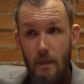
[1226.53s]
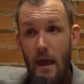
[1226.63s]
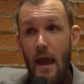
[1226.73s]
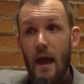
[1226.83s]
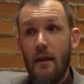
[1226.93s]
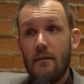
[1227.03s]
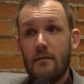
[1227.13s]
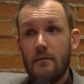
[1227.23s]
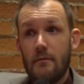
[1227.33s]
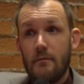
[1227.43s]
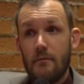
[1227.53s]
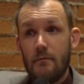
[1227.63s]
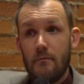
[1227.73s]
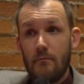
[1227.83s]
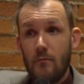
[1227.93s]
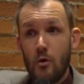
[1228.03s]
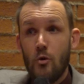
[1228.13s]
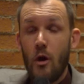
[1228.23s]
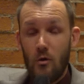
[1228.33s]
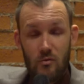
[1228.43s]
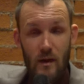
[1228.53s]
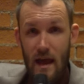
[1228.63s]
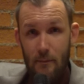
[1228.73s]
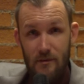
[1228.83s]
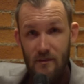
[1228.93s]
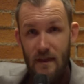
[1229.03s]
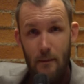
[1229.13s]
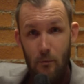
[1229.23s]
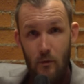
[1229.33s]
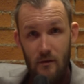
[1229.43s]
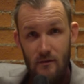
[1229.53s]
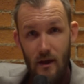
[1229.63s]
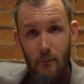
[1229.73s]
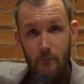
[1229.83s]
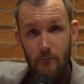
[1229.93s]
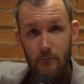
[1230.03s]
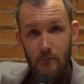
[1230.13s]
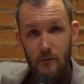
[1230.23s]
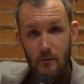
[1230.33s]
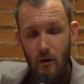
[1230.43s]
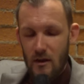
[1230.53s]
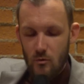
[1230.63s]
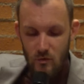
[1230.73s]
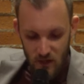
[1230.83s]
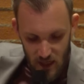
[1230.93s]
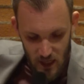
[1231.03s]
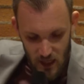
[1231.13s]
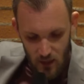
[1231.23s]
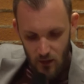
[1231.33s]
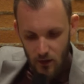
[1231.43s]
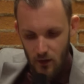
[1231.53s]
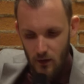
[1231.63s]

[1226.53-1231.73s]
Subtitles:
and who knows what happens at that point in time, right? You need,